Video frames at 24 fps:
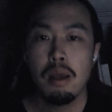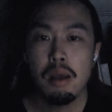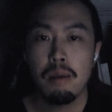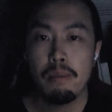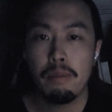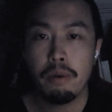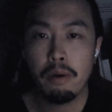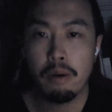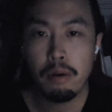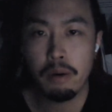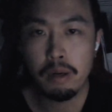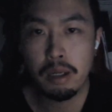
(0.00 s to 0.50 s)

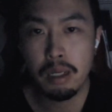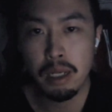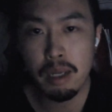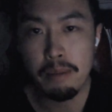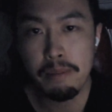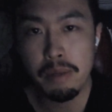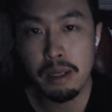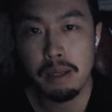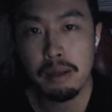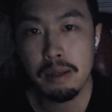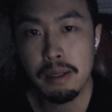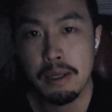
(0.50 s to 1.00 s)

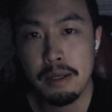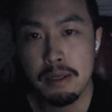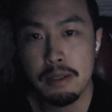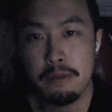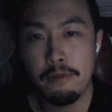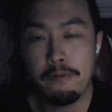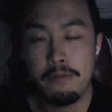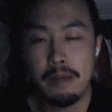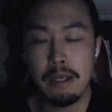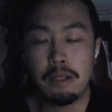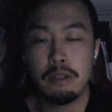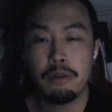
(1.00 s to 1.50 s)
proclaiming its
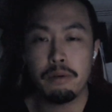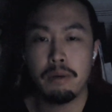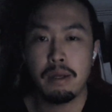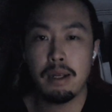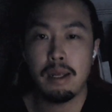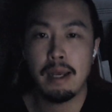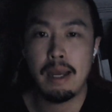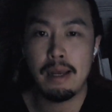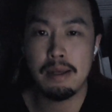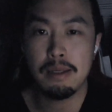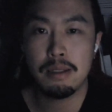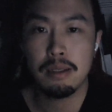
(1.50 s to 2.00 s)
victory
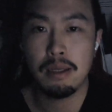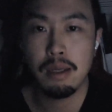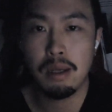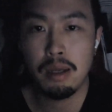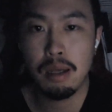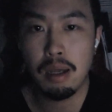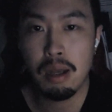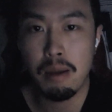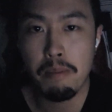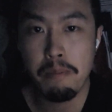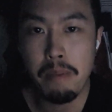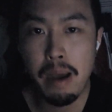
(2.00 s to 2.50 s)
as
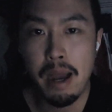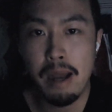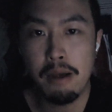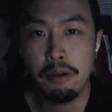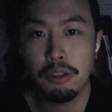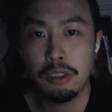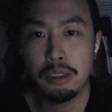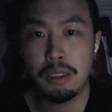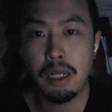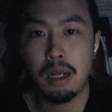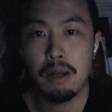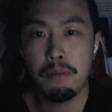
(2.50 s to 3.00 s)
a
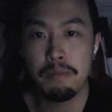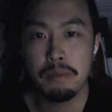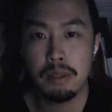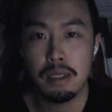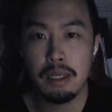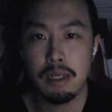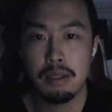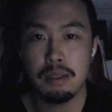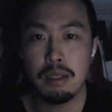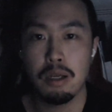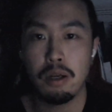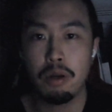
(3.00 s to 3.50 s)
milestone
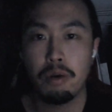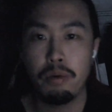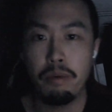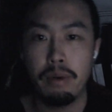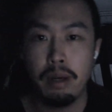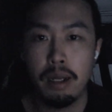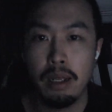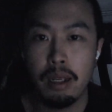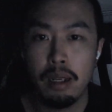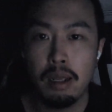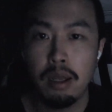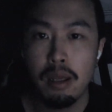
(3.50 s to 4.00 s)
in the
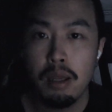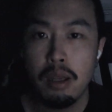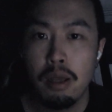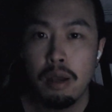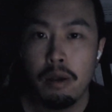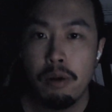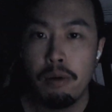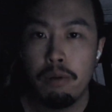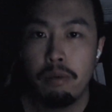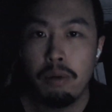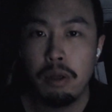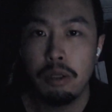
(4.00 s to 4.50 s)
great
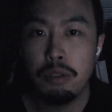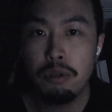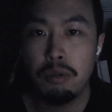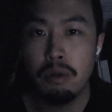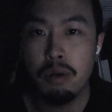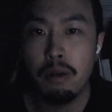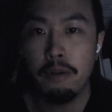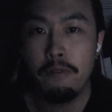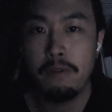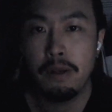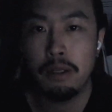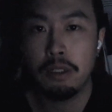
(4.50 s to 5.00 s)

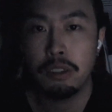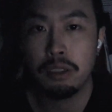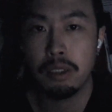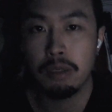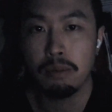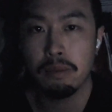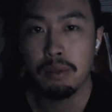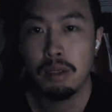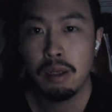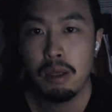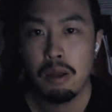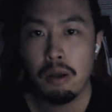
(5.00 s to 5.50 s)

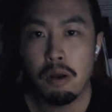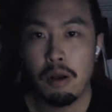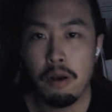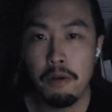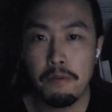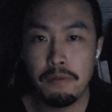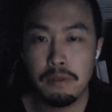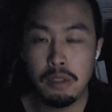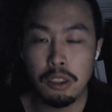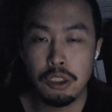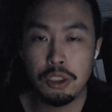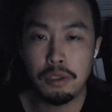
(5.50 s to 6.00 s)
rejuvenation
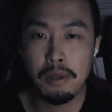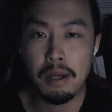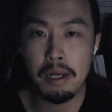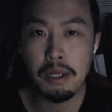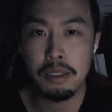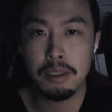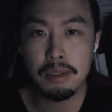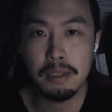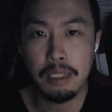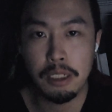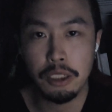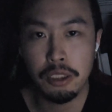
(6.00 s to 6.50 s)
of the
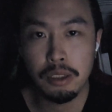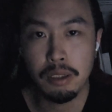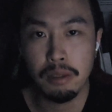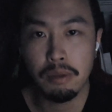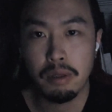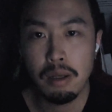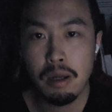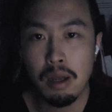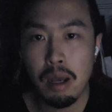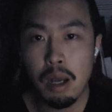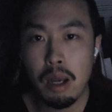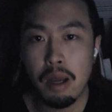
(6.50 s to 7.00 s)
Chinese nation.
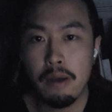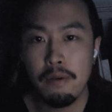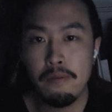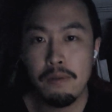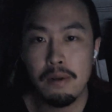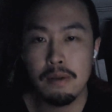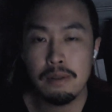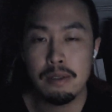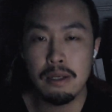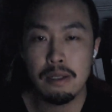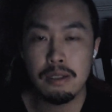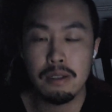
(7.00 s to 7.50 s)

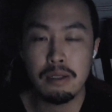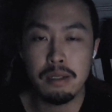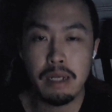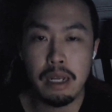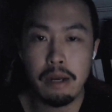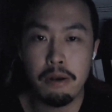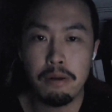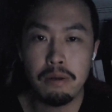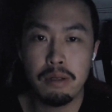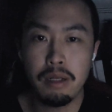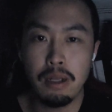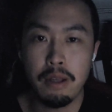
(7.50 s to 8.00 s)
However, this
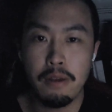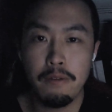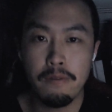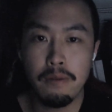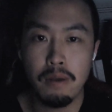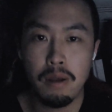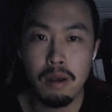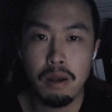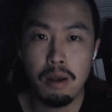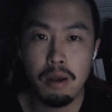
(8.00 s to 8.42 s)
narrative